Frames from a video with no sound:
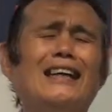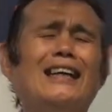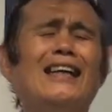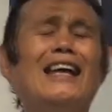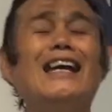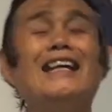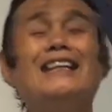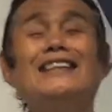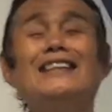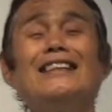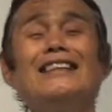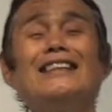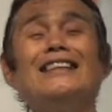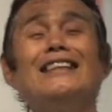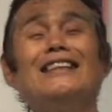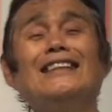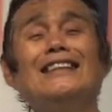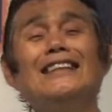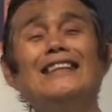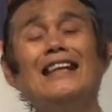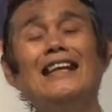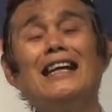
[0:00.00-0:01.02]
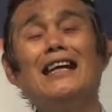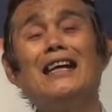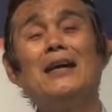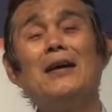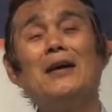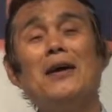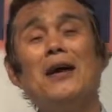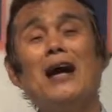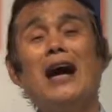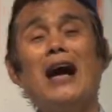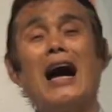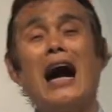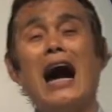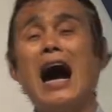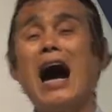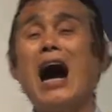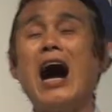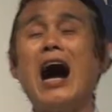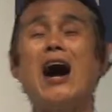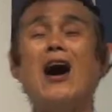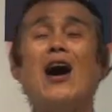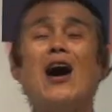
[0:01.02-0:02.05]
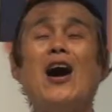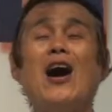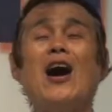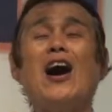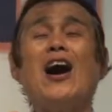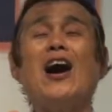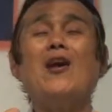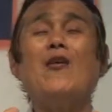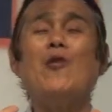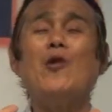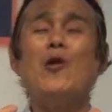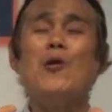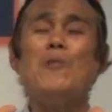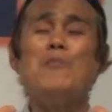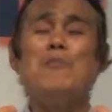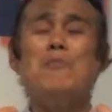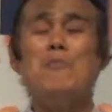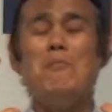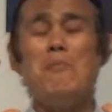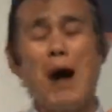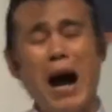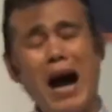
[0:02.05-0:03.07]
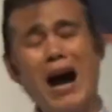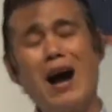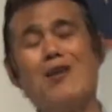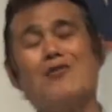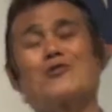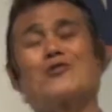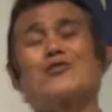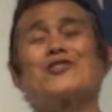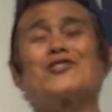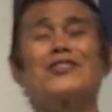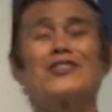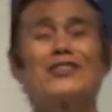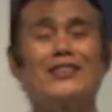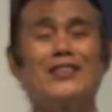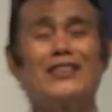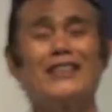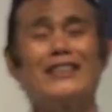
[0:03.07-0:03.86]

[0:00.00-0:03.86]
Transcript: in our mouths,